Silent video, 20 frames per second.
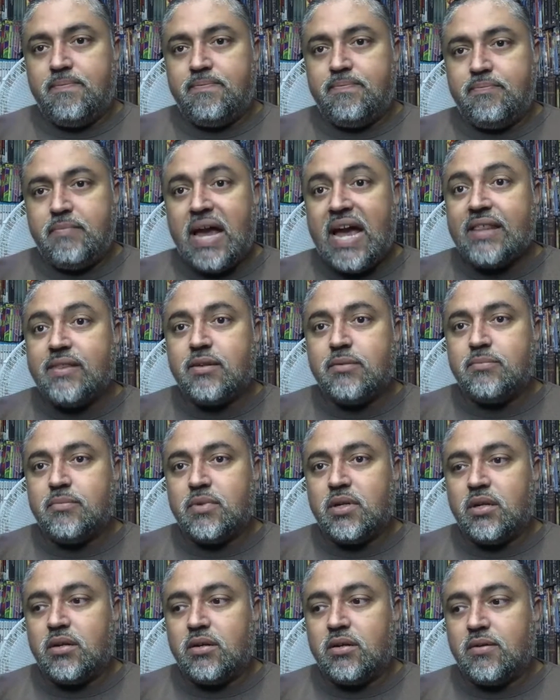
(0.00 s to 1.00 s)

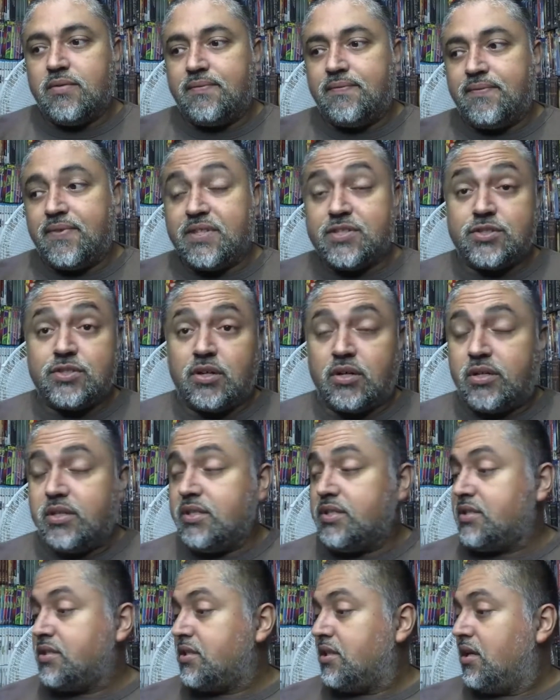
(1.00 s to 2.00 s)
madam of the
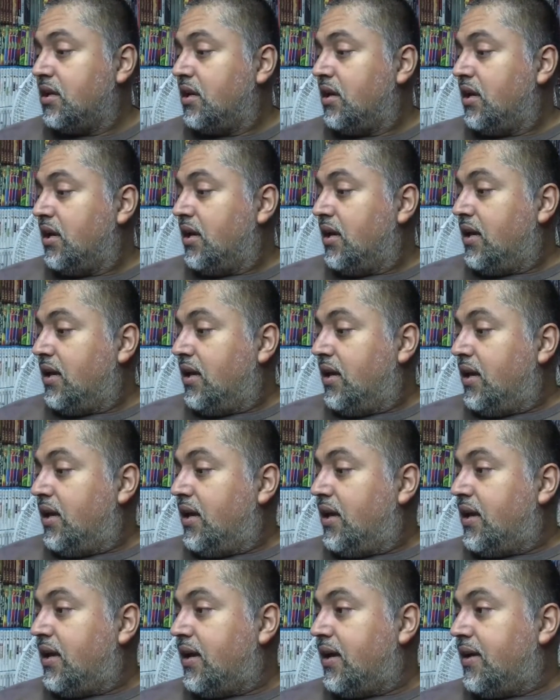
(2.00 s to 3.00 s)
stars.
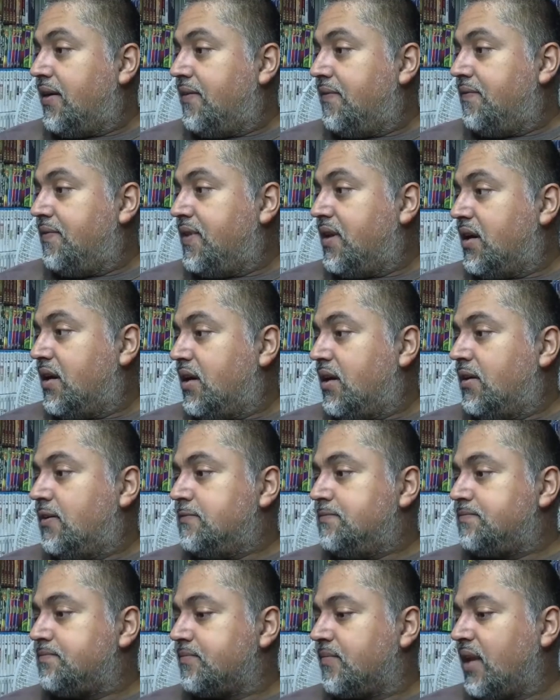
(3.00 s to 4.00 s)
And
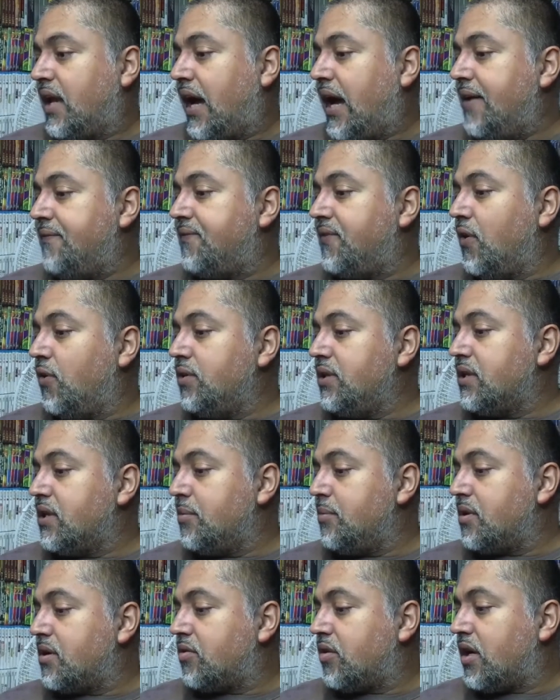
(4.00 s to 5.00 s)
I've only
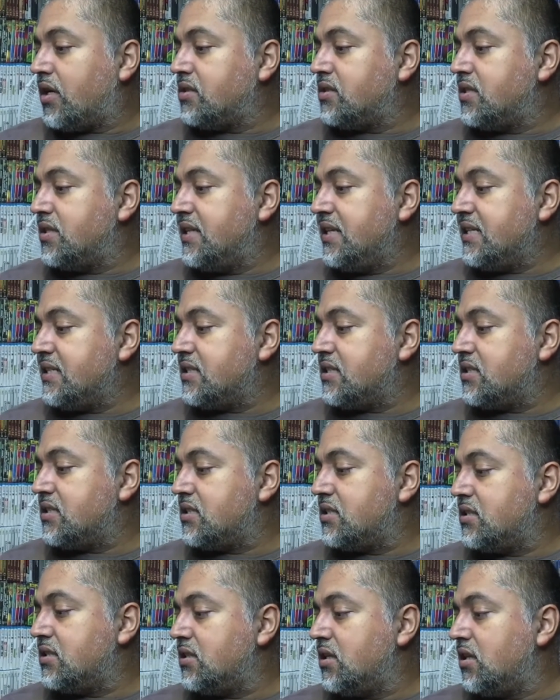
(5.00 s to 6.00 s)
come across
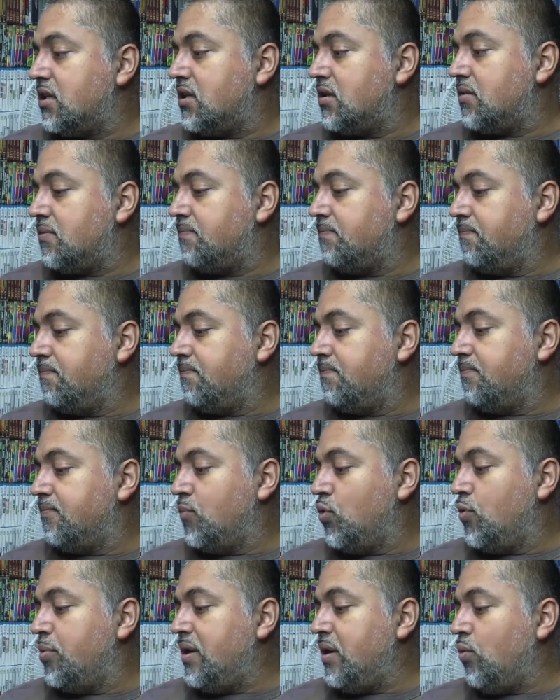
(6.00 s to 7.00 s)
this
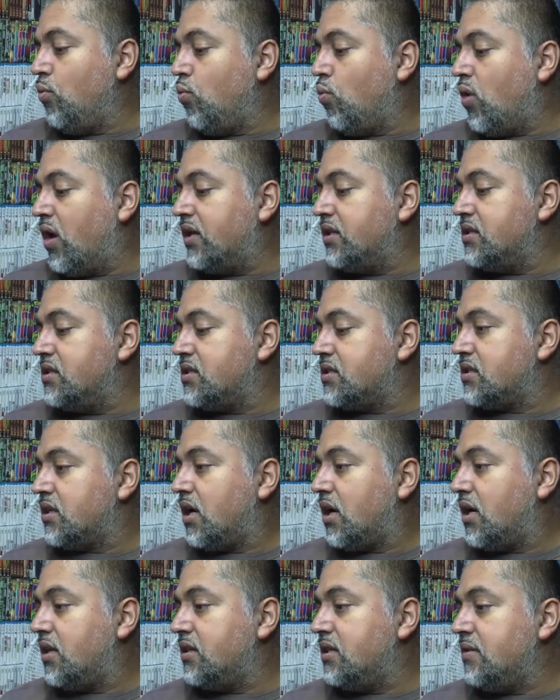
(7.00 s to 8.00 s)
movie once
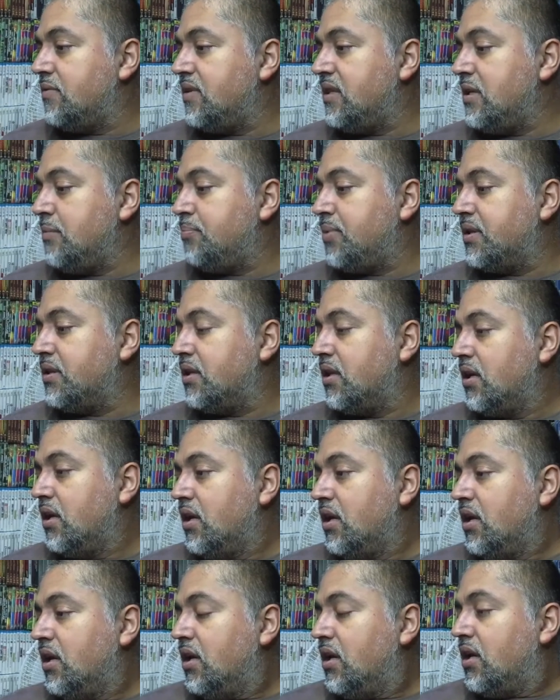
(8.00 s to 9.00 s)
on DVD, but
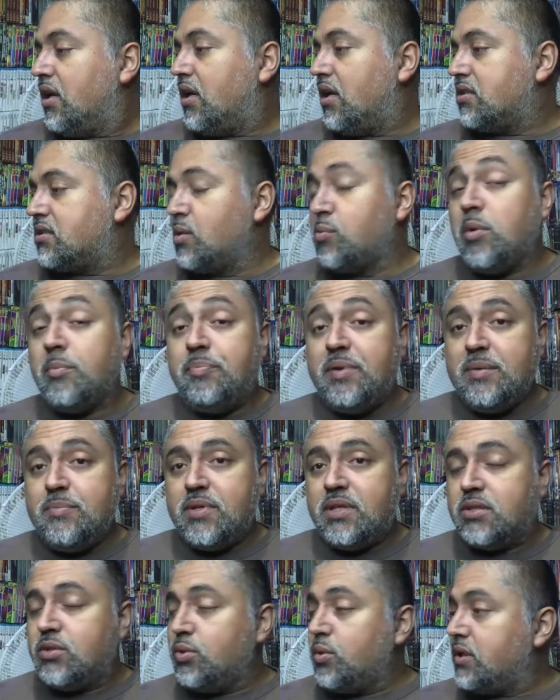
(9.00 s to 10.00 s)
someone beat
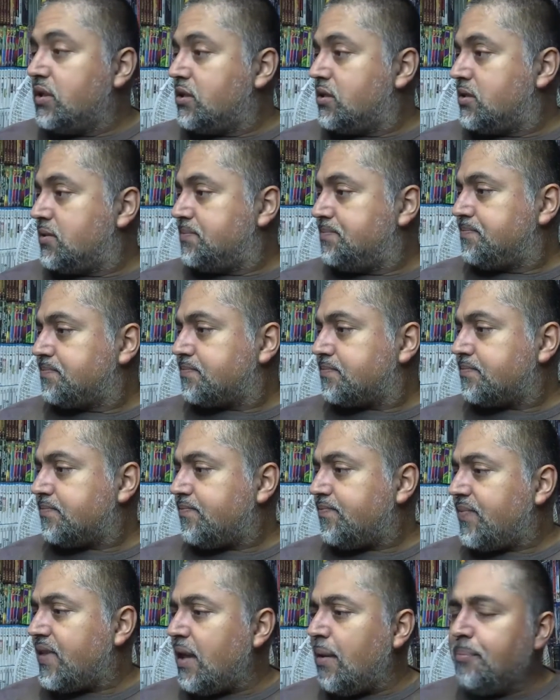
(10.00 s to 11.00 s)
me to it.
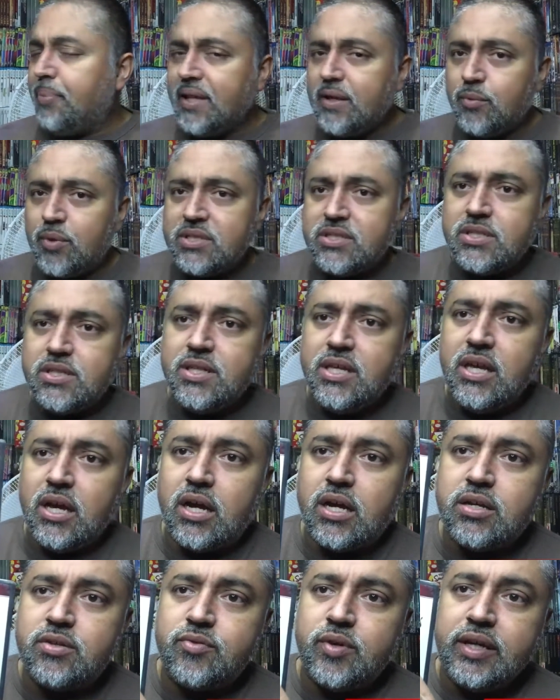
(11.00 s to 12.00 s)
But it wasn't the
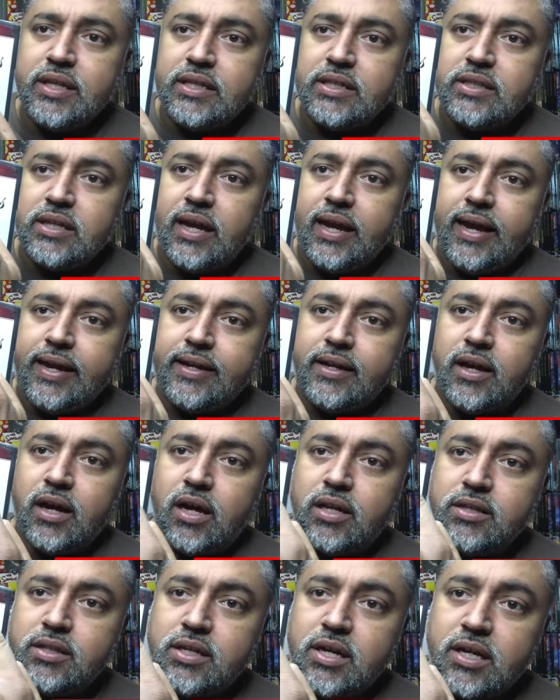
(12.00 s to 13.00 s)
unrated and
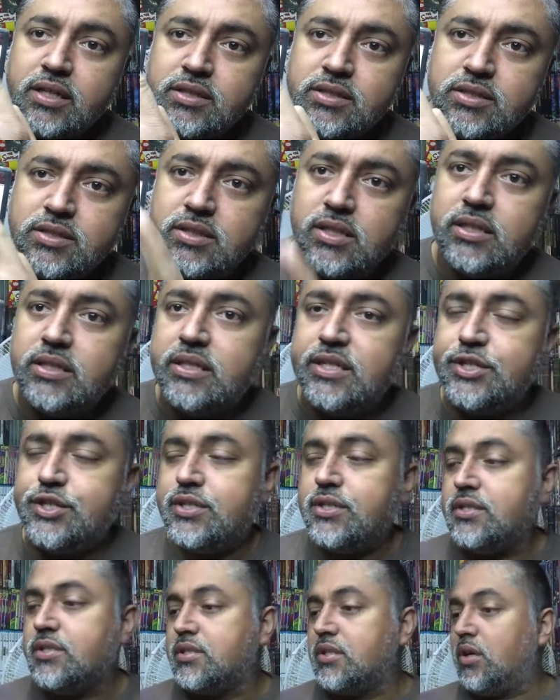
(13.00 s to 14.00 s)
uncut
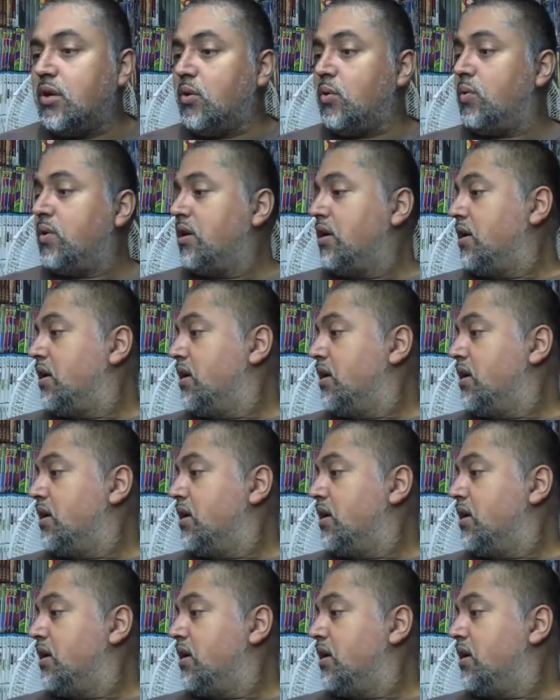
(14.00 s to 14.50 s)
edition, so